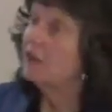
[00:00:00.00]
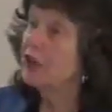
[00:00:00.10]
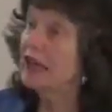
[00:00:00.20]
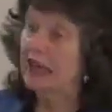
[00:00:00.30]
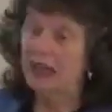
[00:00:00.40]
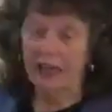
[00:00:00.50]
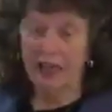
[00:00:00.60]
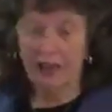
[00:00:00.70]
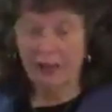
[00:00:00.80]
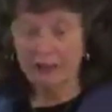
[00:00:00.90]
for
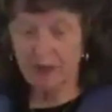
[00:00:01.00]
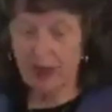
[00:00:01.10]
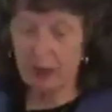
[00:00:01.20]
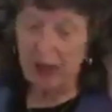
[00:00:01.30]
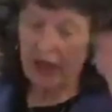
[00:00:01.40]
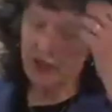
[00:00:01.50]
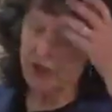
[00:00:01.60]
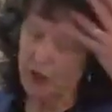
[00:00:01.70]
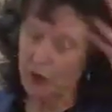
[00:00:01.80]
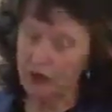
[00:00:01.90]
Keeling can be
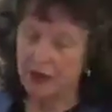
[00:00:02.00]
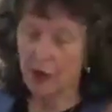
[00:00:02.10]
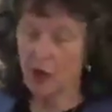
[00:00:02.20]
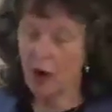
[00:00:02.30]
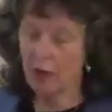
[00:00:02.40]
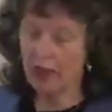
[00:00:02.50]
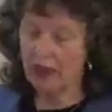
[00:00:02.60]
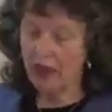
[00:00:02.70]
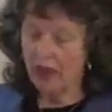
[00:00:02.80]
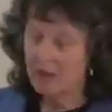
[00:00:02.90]
understood as a
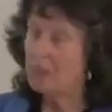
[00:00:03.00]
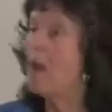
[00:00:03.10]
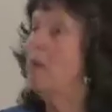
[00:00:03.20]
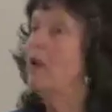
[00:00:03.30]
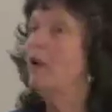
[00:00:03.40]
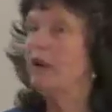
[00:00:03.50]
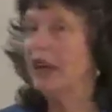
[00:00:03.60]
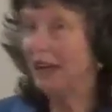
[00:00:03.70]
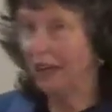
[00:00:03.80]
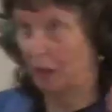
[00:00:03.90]
common
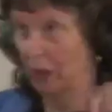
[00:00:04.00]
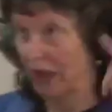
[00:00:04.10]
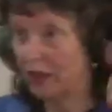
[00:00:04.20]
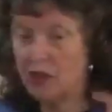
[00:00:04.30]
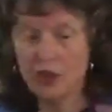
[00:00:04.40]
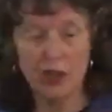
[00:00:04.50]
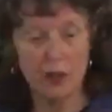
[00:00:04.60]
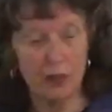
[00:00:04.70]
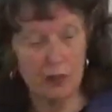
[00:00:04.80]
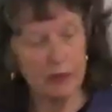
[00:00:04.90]
memory image
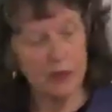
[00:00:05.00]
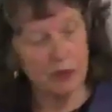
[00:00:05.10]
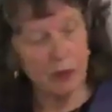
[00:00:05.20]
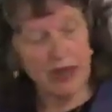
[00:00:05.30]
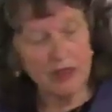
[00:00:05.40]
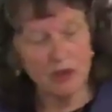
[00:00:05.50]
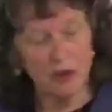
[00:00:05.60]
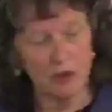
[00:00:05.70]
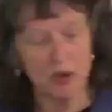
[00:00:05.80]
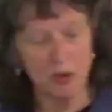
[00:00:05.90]
directed
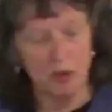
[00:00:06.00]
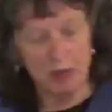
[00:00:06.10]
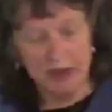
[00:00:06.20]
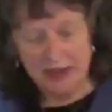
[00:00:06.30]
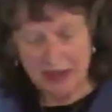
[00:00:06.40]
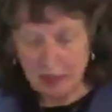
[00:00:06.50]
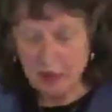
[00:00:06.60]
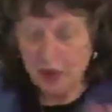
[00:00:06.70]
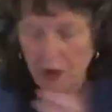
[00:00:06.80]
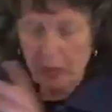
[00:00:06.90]
onto a
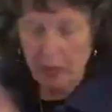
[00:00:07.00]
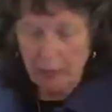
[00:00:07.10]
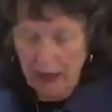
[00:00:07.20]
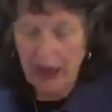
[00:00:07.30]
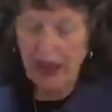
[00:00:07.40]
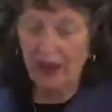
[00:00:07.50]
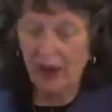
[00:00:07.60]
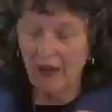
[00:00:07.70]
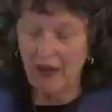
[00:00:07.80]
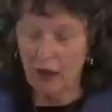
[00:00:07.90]
perception prepared
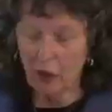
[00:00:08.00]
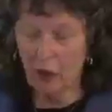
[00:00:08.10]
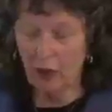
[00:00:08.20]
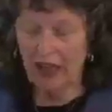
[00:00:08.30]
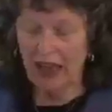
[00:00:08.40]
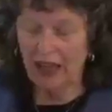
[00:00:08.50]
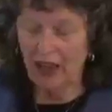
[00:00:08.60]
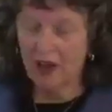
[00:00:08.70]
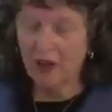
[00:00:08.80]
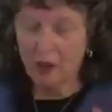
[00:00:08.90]
according
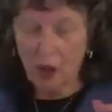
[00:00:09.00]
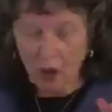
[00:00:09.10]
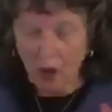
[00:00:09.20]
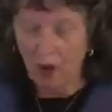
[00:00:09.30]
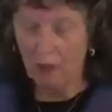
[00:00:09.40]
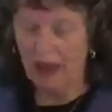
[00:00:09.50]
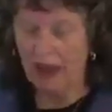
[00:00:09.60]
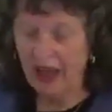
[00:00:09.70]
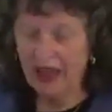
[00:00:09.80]
to a common